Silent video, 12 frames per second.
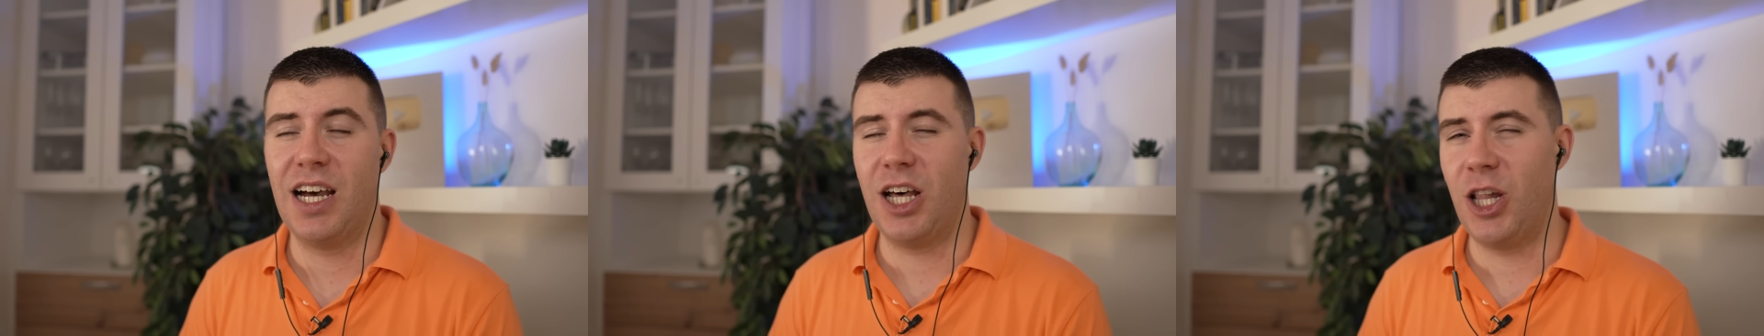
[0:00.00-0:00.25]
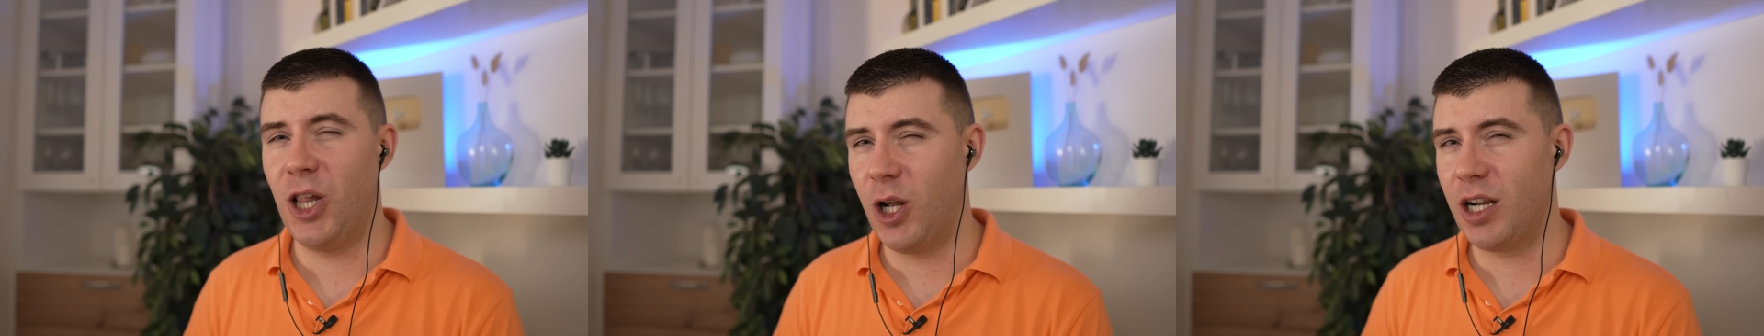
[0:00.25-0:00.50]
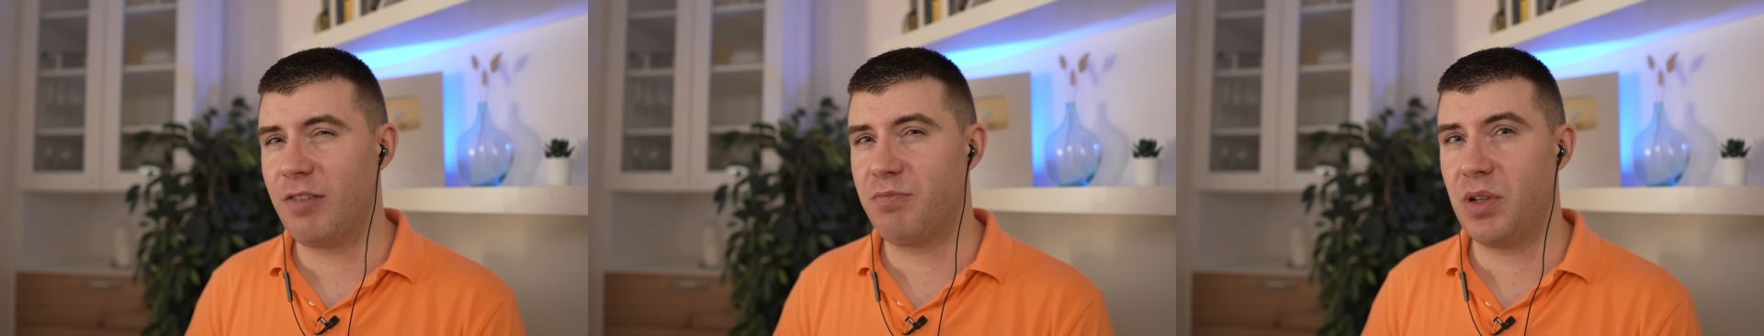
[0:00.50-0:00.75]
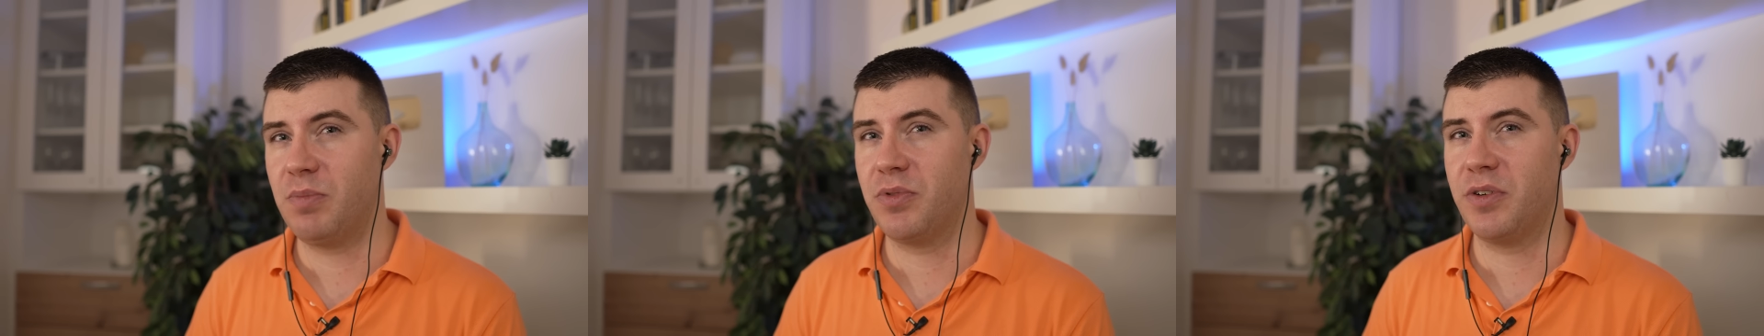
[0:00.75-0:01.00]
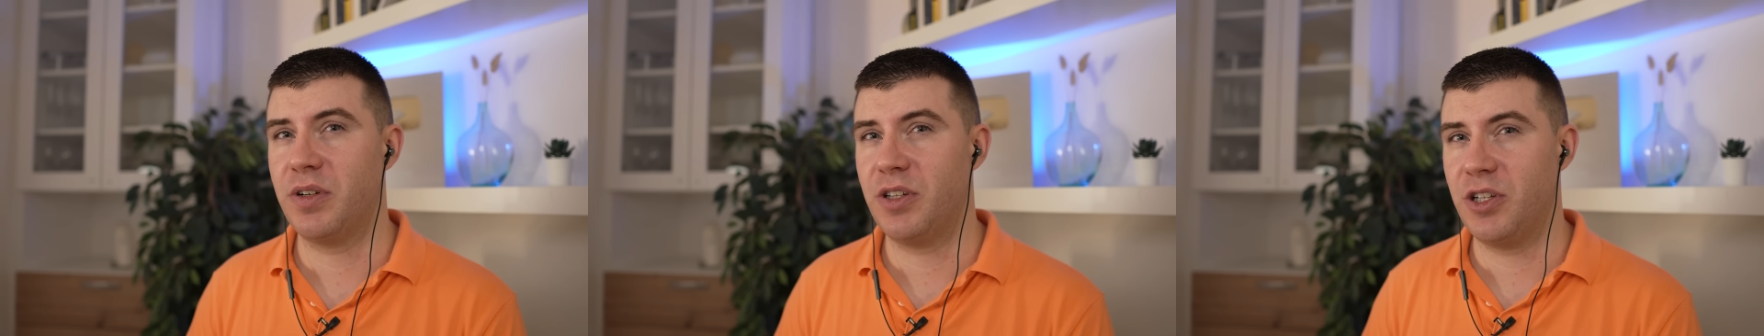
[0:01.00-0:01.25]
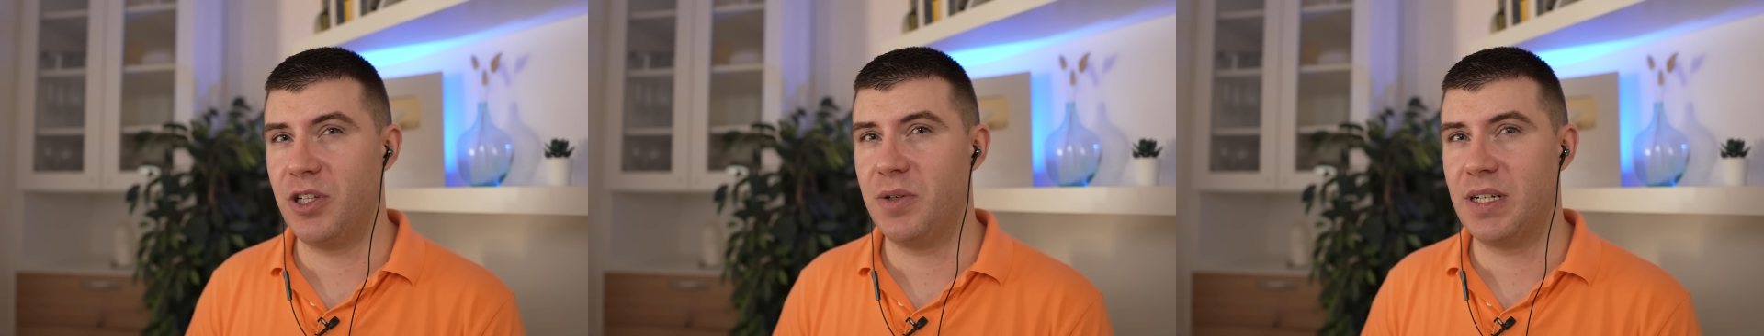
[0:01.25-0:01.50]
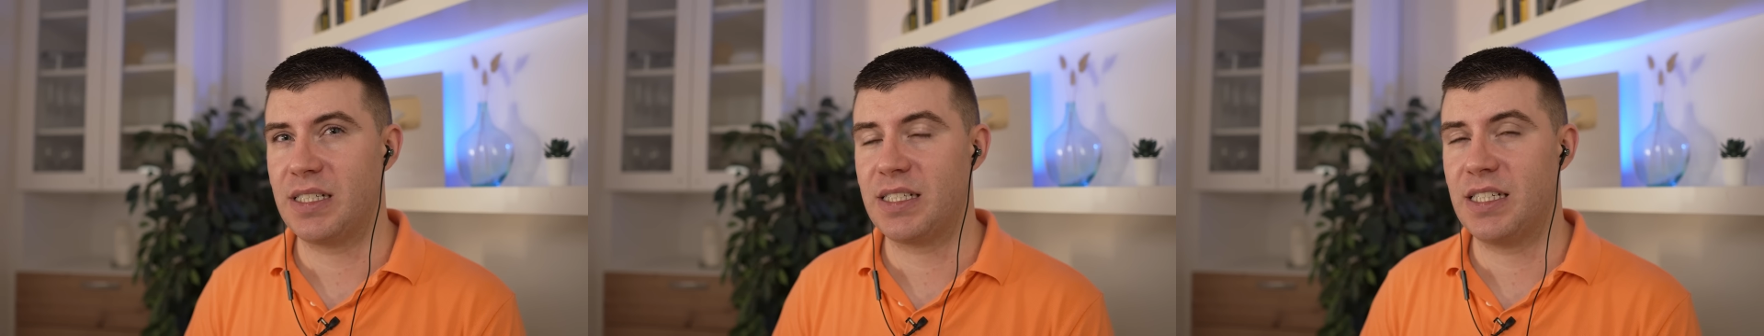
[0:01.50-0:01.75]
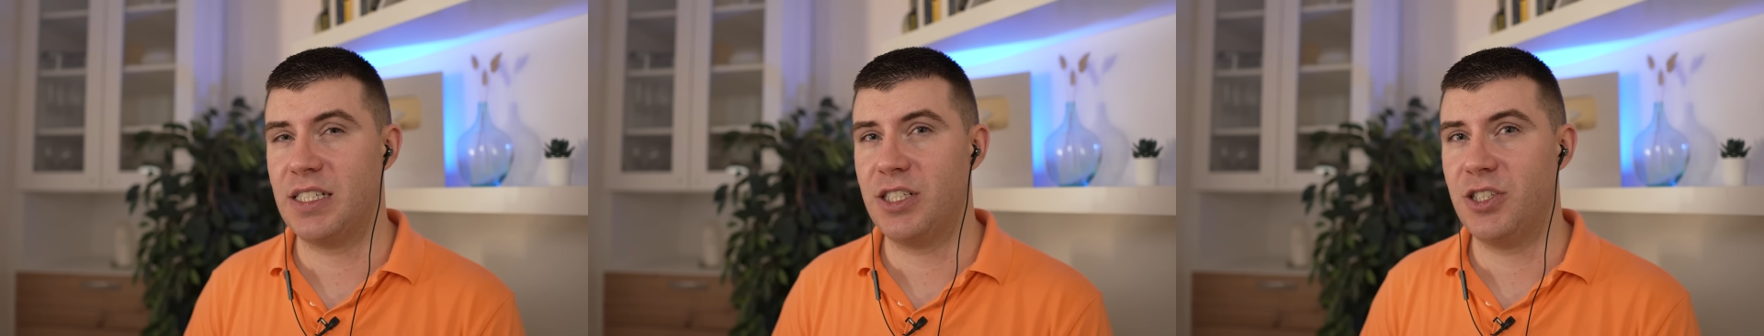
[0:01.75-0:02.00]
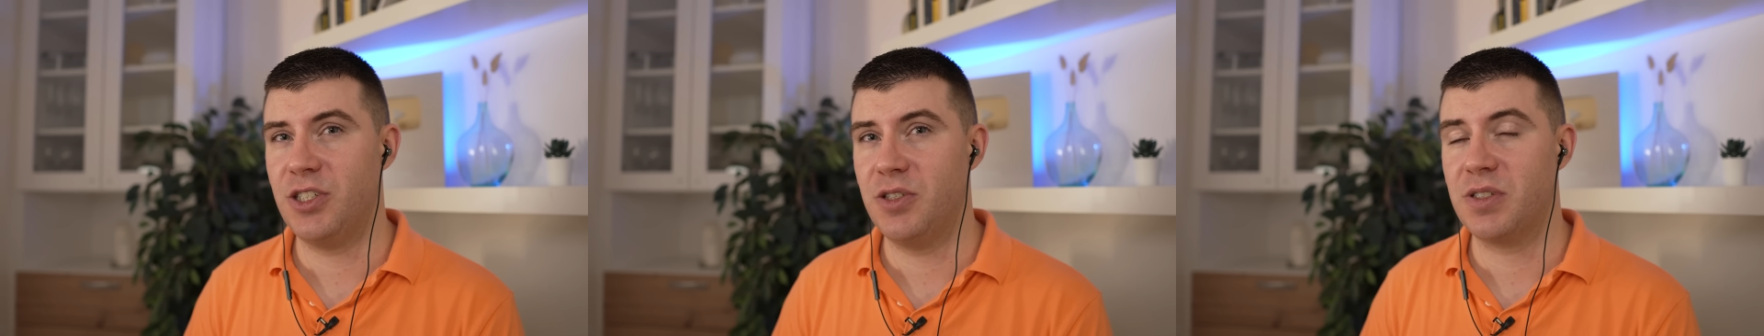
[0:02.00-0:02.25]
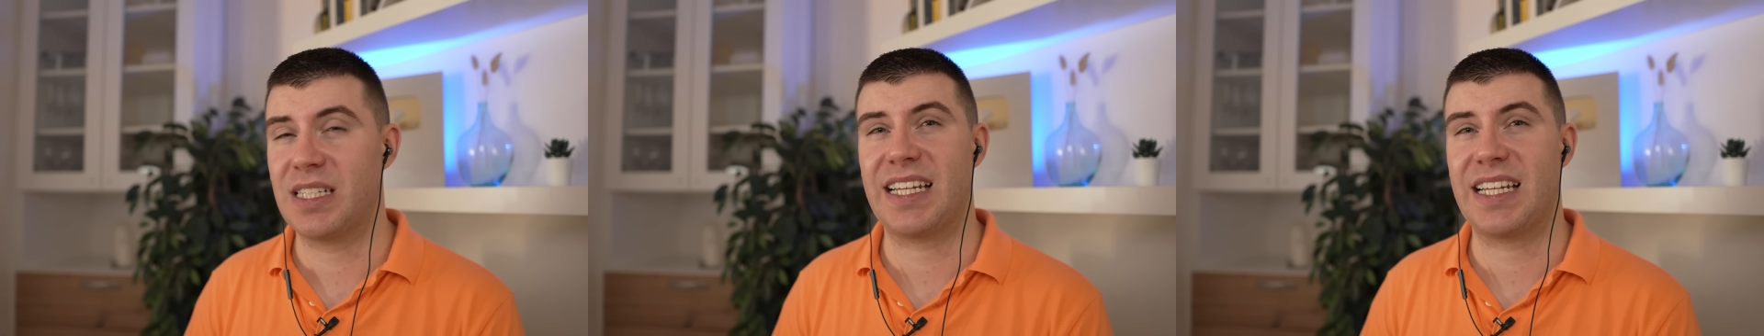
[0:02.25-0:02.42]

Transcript: a lot of people in the US tend to use